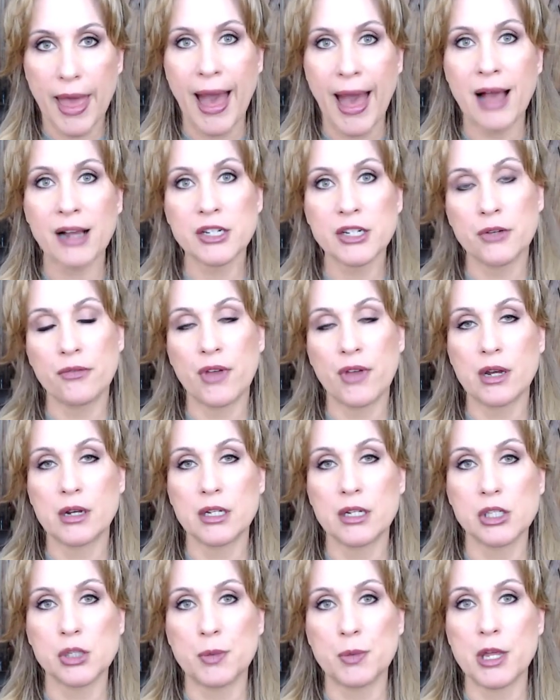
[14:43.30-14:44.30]
activate
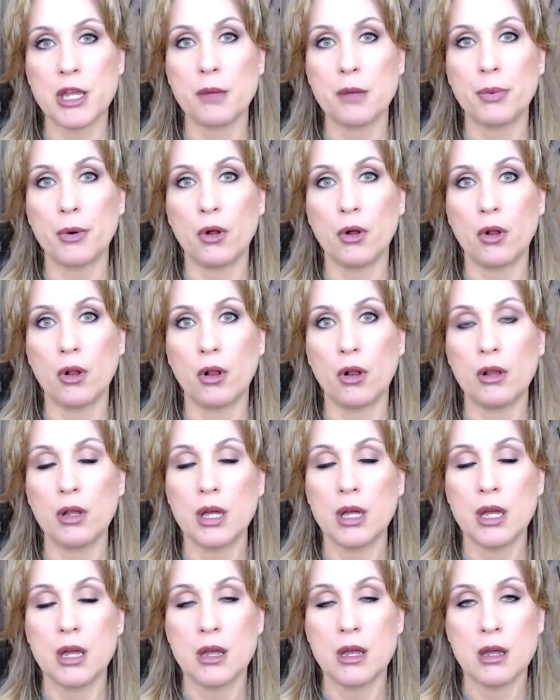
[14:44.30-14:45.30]
his people
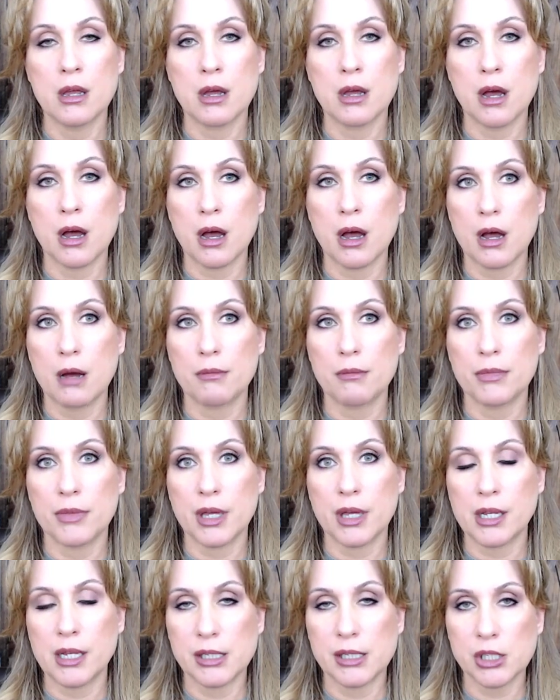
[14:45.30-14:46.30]
um,
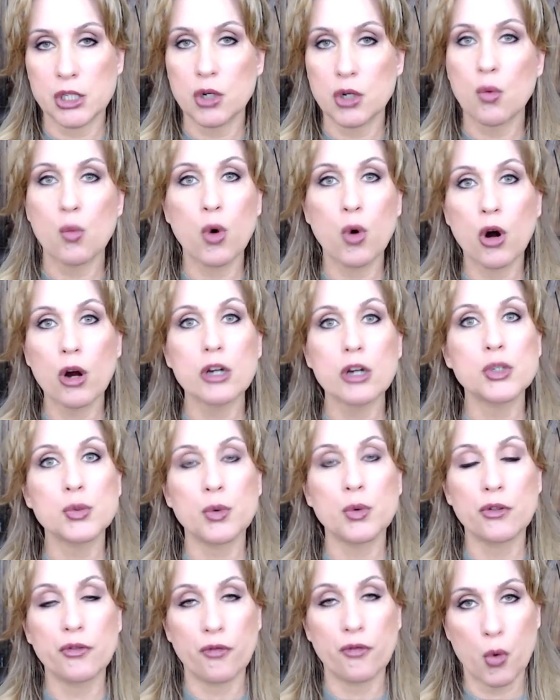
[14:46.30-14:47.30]
that he still works
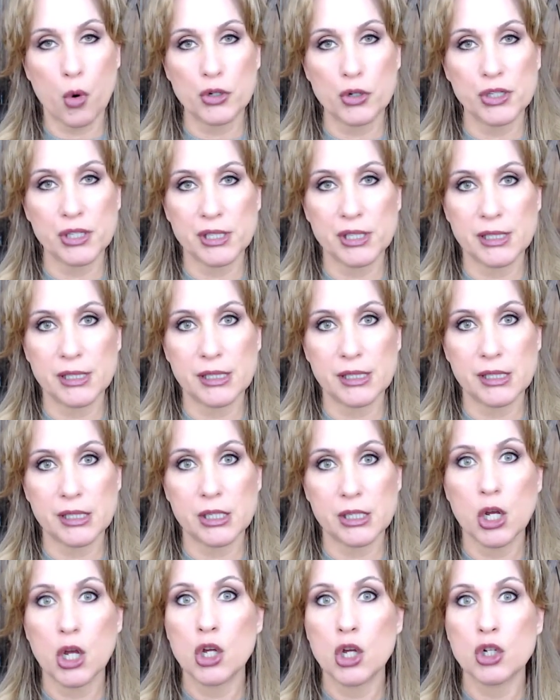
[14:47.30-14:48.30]
with
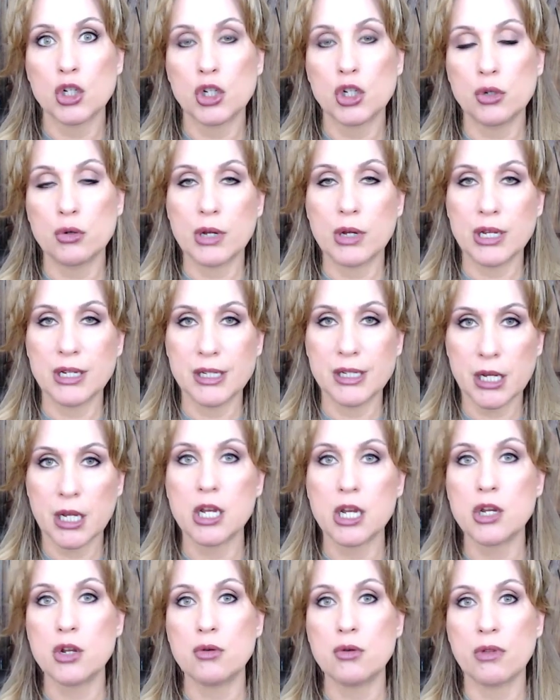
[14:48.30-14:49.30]
forces to
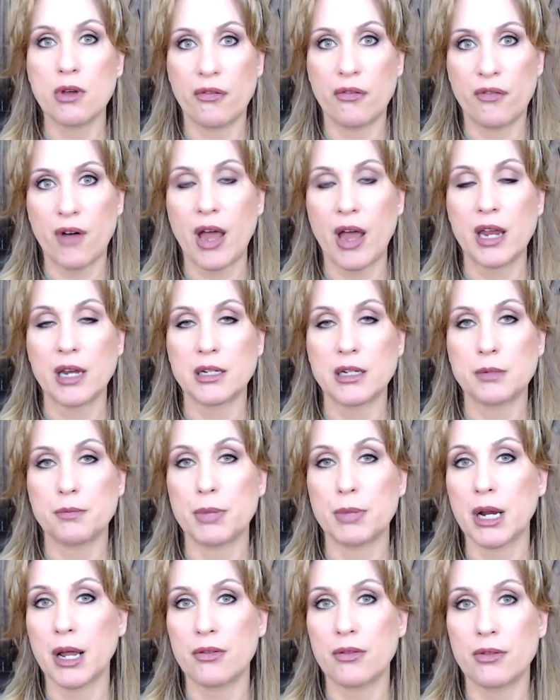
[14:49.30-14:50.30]
continue the fight.
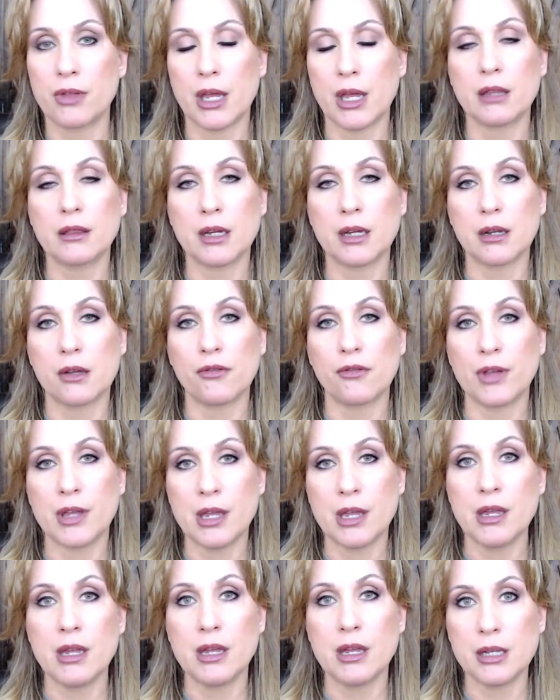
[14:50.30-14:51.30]
But I think that if
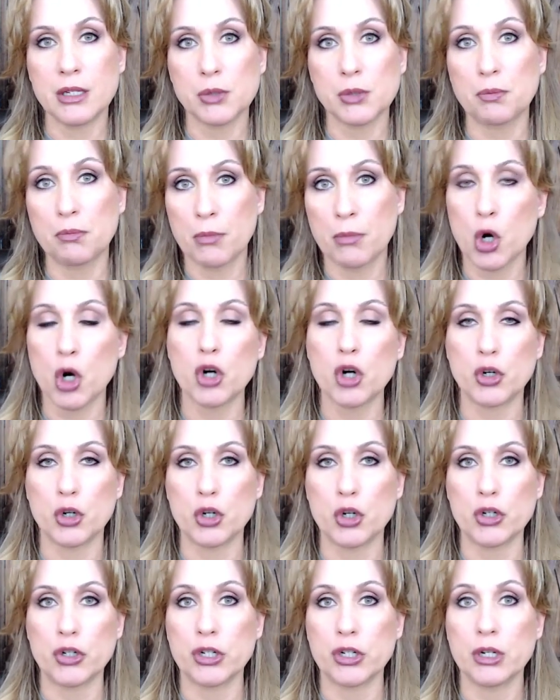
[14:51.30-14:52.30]
he is
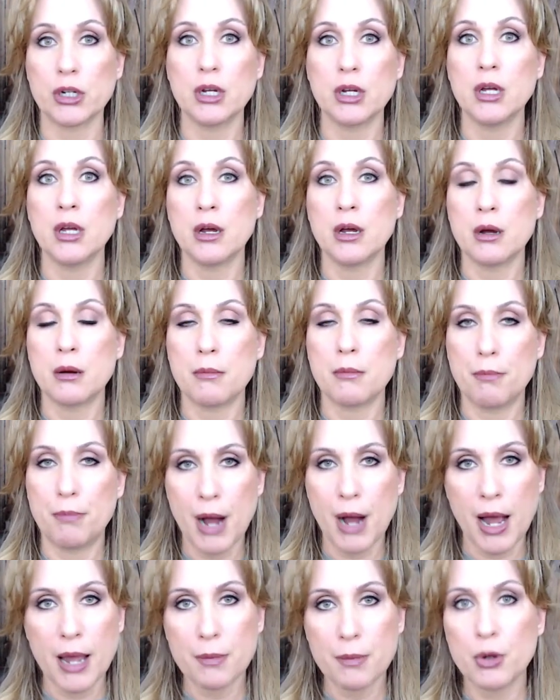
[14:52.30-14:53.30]
murdered
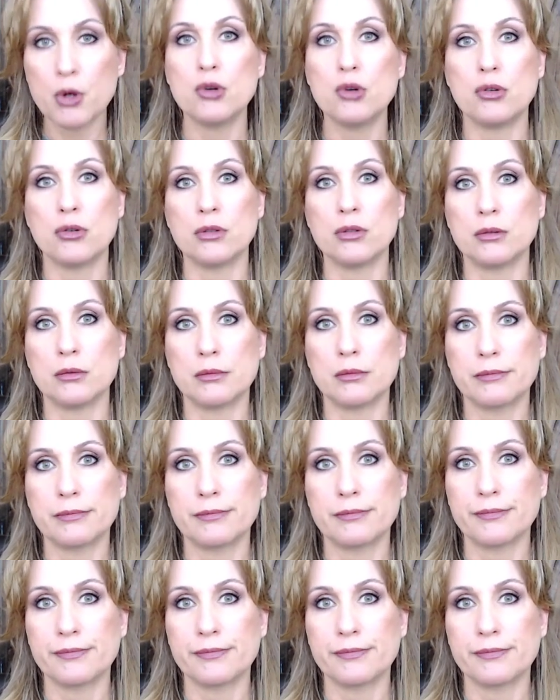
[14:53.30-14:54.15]
by Putin,